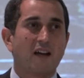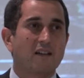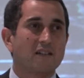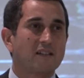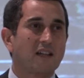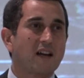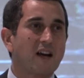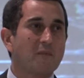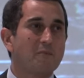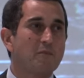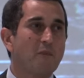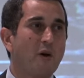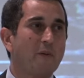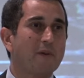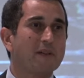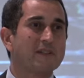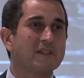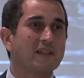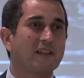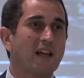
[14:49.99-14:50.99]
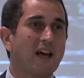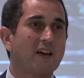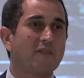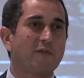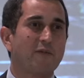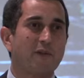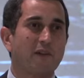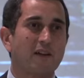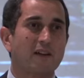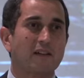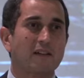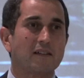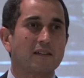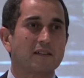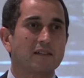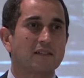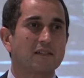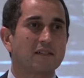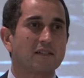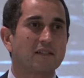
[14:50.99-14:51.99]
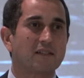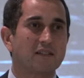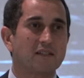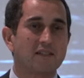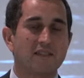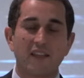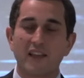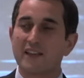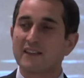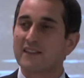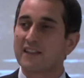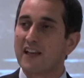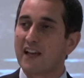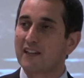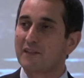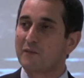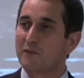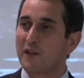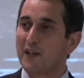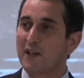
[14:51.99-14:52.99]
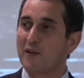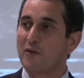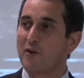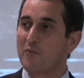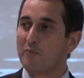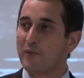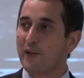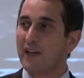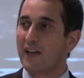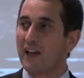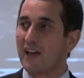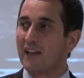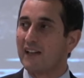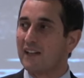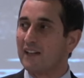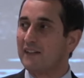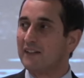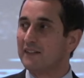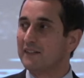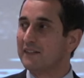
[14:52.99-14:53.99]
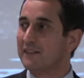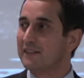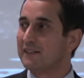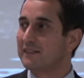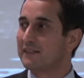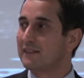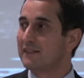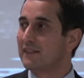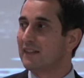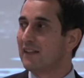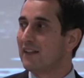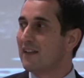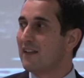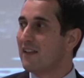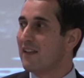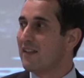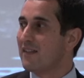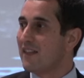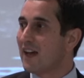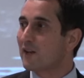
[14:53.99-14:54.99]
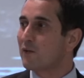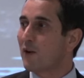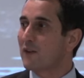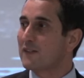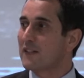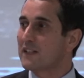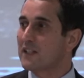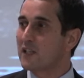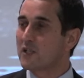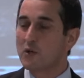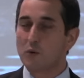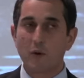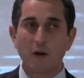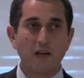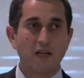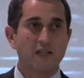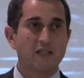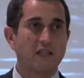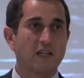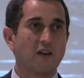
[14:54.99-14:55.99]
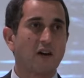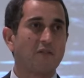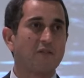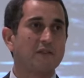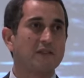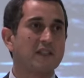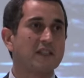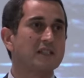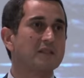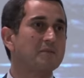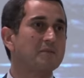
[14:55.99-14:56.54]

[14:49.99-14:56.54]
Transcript: there are moments in life when things get really complicated. That was the situation of this